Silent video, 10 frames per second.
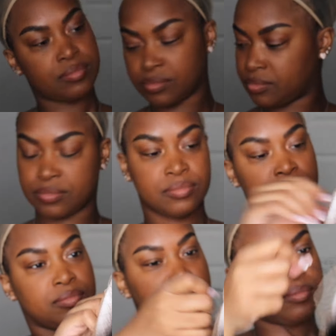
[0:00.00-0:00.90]
They
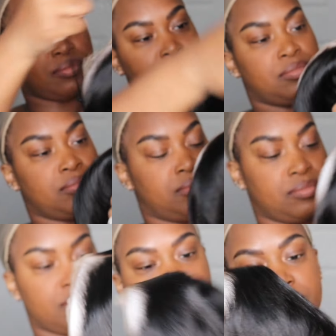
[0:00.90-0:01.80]
package it really,
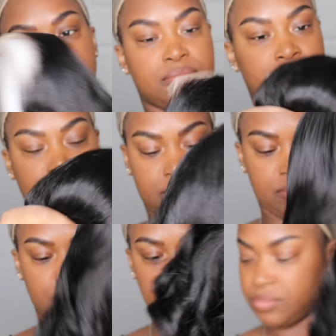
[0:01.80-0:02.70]
really nicely
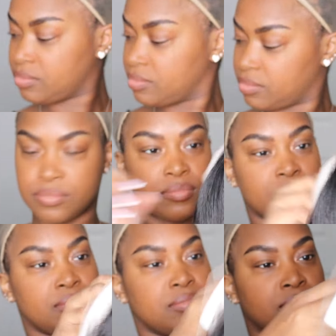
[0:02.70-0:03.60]
because it's
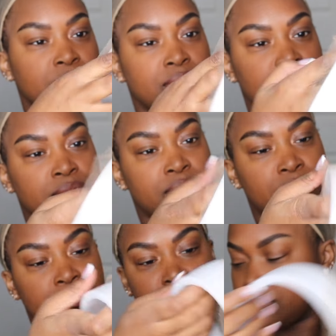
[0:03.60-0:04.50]
pre
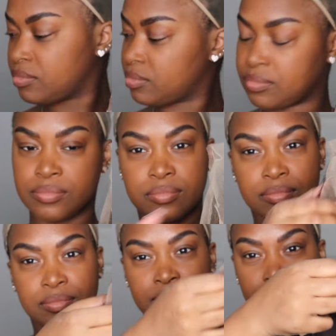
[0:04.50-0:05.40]
everything.
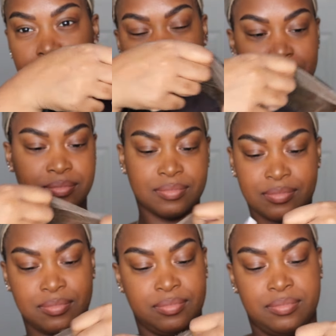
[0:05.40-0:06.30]
It's
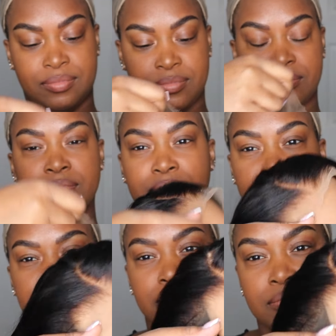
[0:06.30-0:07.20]
basically pre
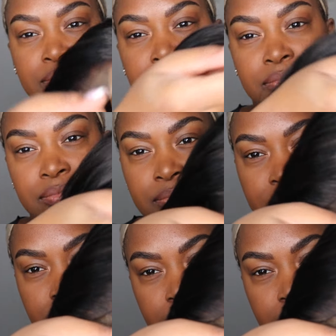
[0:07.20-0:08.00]
bleach, pre pl-